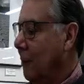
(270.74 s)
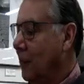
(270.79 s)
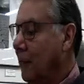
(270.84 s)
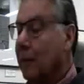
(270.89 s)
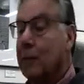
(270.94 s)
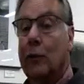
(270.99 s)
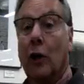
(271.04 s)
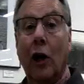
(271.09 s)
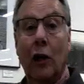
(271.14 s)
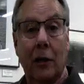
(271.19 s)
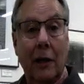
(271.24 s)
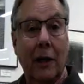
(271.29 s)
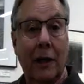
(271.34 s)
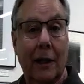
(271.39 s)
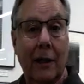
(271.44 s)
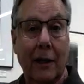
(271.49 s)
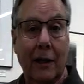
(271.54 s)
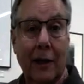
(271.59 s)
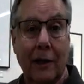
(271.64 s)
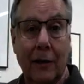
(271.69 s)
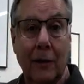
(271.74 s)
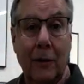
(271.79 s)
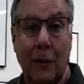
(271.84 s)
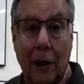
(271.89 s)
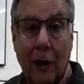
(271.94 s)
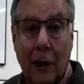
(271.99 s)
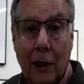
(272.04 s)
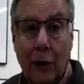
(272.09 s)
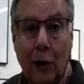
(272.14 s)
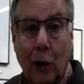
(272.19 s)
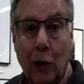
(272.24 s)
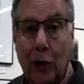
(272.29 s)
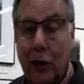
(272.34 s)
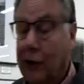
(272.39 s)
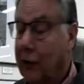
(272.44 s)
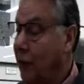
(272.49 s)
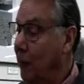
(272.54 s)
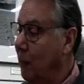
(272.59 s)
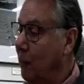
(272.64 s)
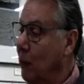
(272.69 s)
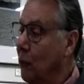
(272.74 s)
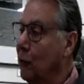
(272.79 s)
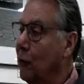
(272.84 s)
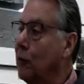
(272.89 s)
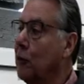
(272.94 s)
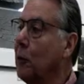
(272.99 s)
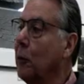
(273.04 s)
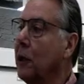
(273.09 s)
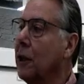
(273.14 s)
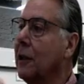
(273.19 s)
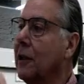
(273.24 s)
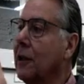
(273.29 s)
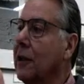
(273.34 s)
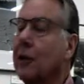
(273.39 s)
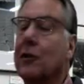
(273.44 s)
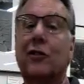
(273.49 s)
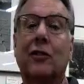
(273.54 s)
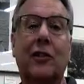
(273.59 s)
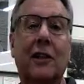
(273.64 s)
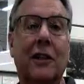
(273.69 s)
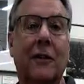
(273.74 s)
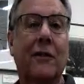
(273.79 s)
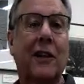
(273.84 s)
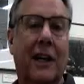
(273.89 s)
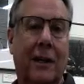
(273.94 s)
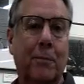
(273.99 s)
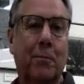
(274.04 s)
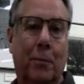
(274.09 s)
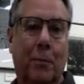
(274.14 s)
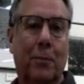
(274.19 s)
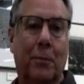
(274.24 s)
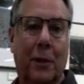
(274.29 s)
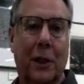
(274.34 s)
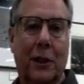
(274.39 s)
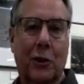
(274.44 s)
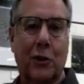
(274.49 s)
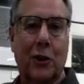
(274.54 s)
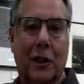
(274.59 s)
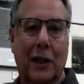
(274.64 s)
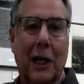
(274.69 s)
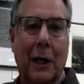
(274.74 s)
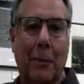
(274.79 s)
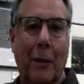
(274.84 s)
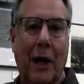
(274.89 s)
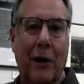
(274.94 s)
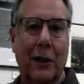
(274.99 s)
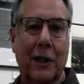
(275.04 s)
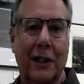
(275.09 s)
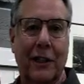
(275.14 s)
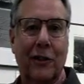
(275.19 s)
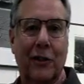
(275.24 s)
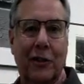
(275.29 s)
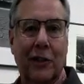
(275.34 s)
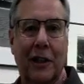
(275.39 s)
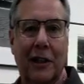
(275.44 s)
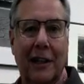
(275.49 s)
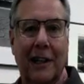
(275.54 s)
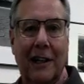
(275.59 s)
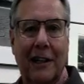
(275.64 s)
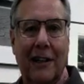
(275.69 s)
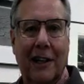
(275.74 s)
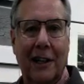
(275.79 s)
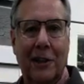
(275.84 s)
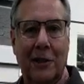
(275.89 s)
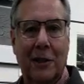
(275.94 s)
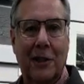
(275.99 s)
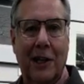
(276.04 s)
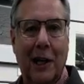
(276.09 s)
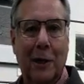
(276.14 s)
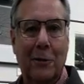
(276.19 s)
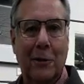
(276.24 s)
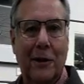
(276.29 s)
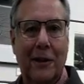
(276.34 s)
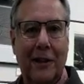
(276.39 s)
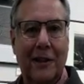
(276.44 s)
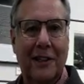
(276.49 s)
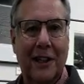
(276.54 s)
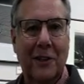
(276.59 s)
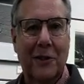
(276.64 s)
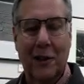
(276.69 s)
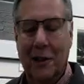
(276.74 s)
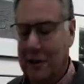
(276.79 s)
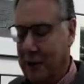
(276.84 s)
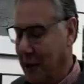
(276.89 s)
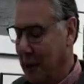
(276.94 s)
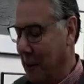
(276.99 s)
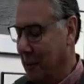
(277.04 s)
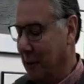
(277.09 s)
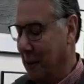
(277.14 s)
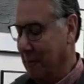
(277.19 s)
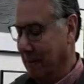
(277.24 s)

Not like I can look at the view screen and see if that picture came out instantly like you can with a digital camera.